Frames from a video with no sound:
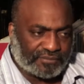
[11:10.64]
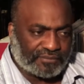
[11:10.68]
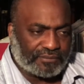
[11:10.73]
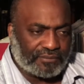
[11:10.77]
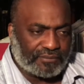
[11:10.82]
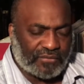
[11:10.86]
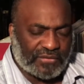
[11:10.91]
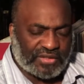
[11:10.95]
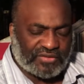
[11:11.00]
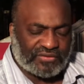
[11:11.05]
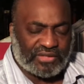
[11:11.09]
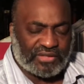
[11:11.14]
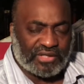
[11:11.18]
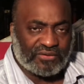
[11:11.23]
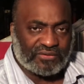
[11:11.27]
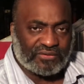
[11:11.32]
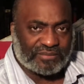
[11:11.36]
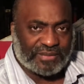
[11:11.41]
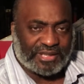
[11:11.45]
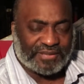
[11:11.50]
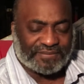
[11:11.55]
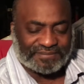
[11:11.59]
excuse
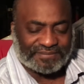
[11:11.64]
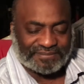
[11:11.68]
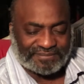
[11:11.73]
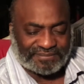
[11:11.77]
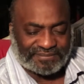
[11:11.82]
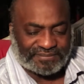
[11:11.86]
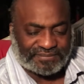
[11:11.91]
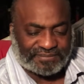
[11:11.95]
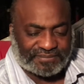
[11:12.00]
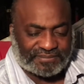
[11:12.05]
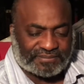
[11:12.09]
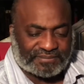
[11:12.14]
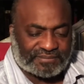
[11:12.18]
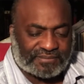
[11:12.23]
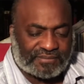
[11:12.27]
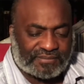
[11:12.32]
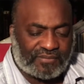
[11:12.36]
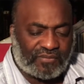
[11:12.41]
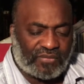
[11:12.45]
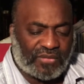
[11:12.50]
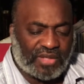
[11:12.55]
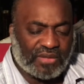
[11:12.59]
me,
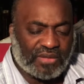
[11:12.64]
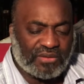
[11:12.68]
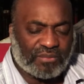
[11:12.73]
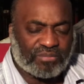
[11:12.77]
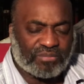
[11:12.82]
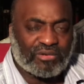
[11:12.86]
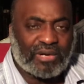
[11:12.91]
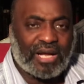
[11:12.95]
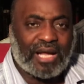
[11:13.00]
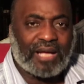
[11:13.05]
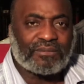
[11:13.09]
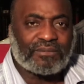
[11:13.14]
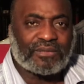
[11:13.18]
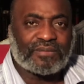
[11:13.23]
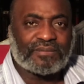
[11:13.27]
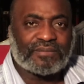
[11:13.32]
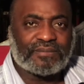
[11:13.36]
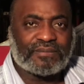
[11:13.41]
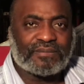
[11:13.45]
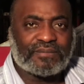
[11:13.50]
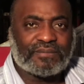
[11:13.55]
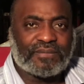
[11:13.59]
the problem
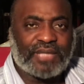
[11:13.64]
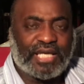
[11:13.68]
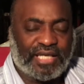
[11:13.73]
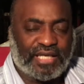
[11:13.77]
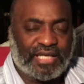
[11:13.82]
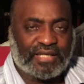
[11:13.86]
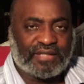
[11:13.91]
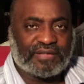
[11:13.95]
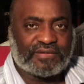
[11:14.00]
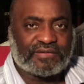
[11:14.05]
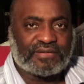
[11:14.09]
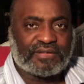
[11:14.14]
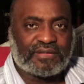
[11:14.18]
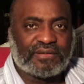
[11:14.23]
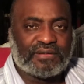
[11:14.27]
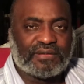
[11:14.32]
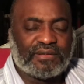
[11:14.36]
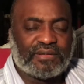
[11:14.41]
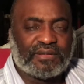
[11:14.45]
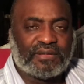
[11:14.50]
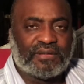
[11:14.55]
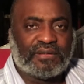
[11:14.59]
is
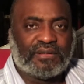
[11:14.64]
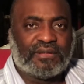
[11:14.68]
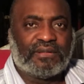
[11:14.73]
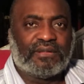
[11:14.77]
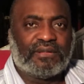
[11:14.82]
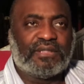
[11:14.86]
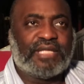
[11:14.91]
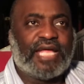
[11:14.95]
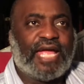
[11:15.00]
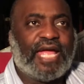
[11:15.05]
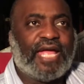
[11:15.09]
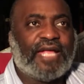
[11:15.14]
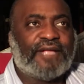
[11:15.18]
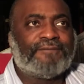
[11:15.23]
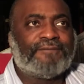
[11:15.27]
that